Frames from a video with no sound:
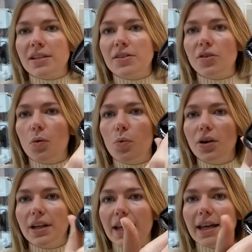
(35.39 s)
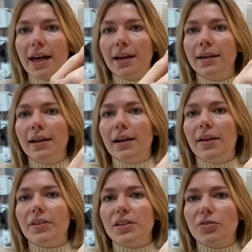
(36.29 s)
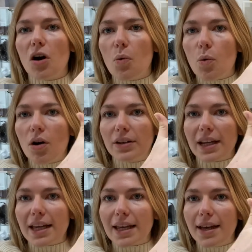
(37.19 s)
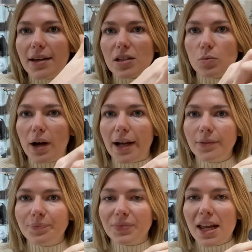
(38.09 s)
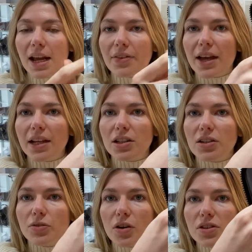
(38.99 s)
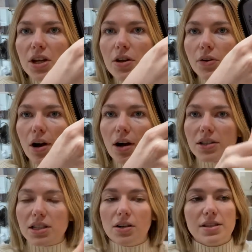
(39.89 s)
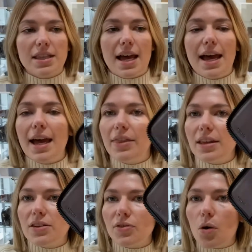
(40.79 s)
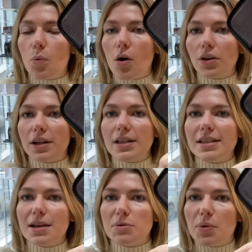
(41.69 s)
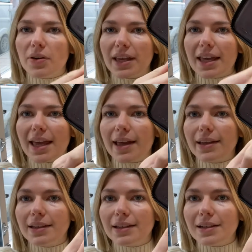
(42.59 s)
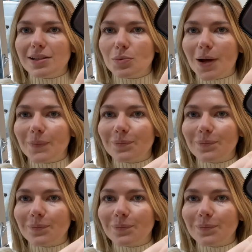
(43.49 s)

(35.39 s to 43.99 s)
So you've got one here and then you've got one here as well. Then you've got two card slots there and then you've got one zipped pocket here as well.